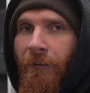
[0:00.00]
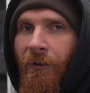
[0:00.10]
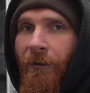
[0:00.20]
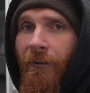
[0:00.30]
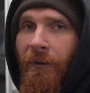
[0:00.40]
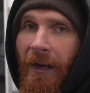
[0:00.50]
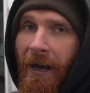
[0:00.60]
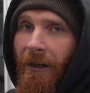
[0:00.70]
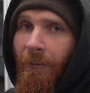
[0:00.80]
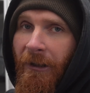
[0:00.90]
So
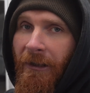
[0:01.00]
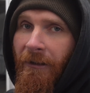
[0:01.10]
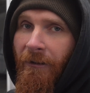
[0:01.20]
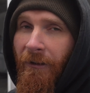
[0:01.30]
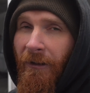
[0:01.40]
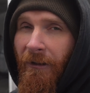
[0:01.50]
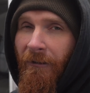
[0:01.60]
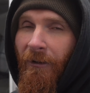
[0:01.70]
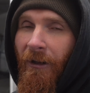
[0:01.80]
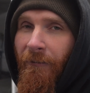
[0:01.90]
that'll be in a
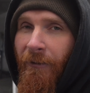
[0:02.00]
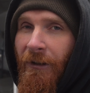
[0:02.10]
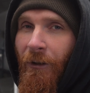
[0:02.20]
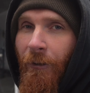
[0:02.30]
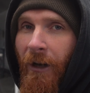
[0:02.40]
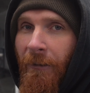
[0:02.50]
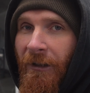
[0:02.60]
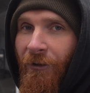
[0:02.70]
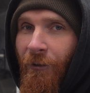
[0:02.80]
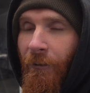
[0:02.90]
video
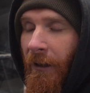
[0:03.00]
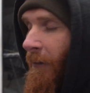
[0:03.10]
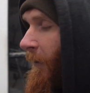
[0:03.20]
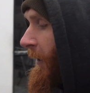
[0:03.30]
coming soon now.